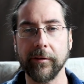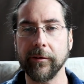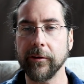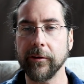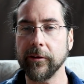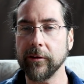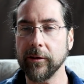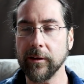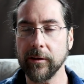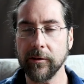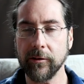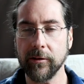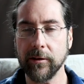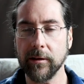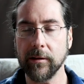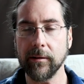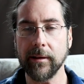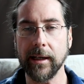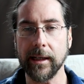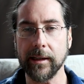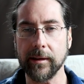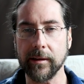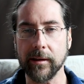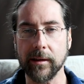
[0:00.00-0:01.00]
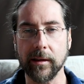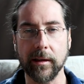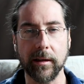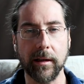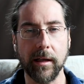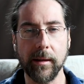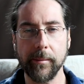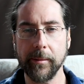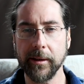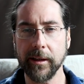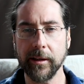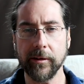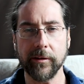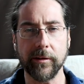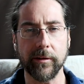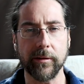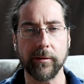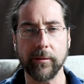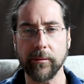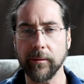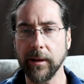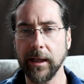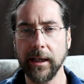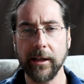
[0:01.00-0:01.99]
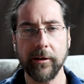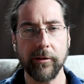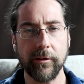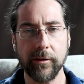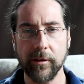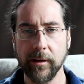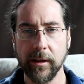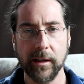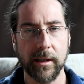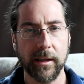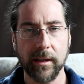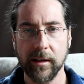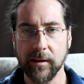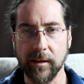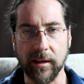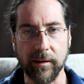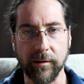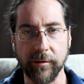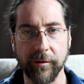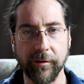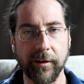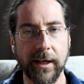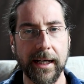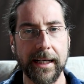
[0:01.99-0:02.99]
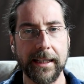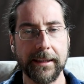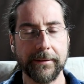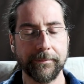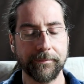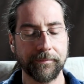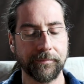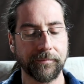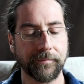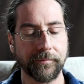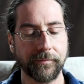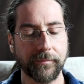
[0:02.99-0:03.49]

If you just look at the kilometers and the range, that's fine.